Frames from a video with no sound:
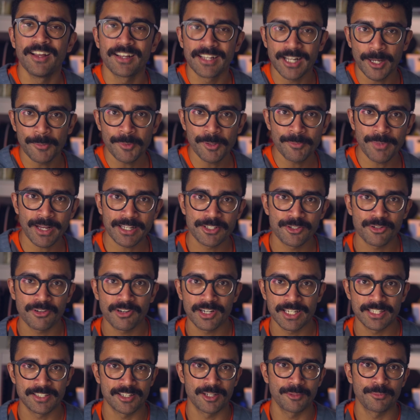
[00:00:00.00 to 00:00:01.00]
Coming back to our
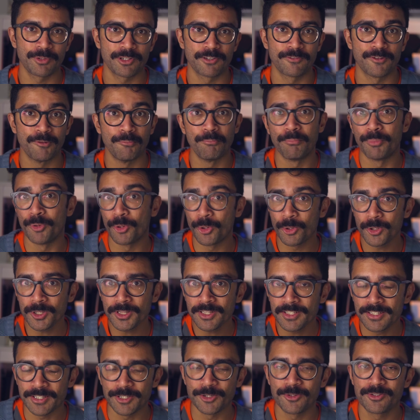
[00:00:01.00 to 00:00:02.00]
example of a
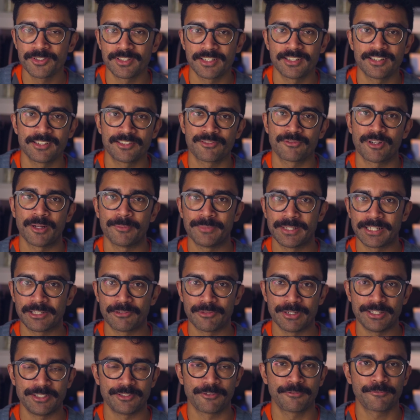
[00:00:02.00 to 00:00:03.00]
ball used to describe
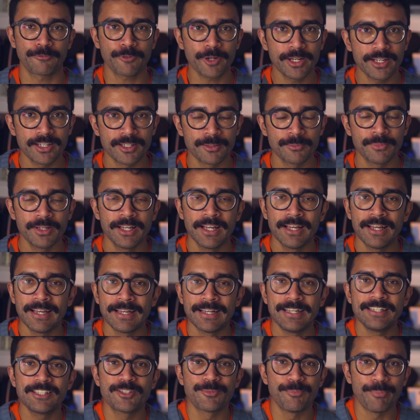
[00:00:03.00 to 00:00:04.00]
degrees of freedom,
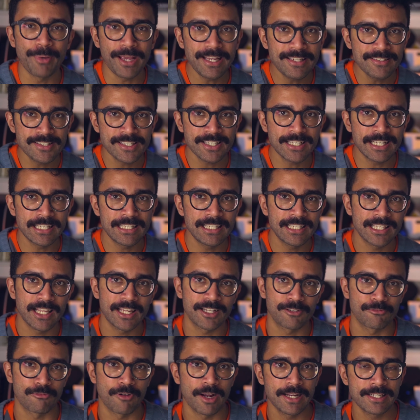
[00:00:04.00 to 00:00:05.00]
it's basically
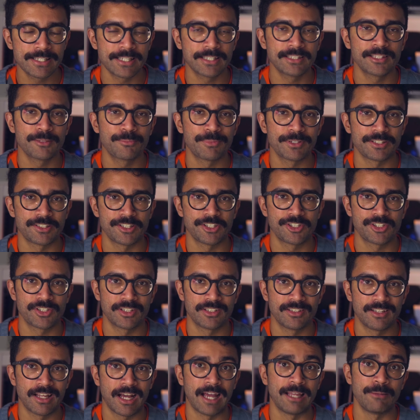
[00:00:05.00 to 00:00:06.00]
like writing the
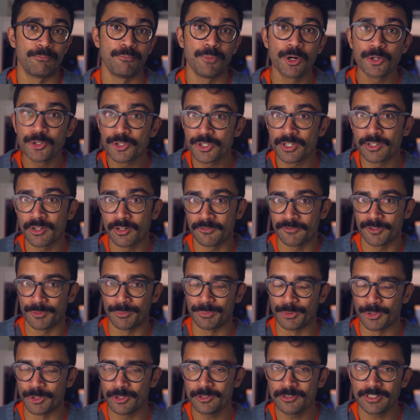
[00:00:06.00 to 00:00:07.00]
position and motion of the
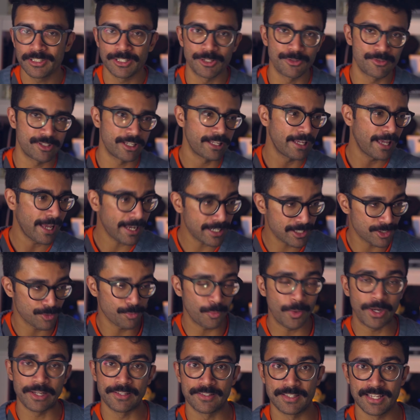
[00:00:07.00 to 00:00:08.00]
ball using x,
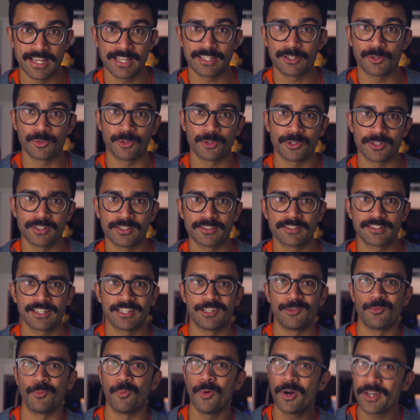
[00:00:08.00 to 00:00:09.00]
y, z coordinates
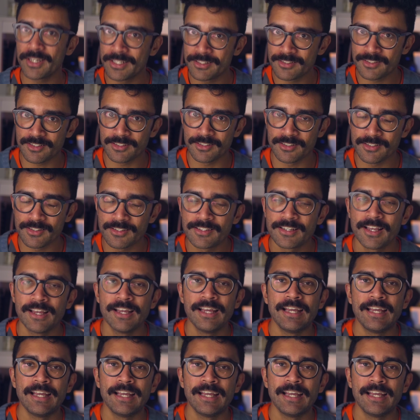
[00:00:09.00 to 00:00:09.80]
in one instance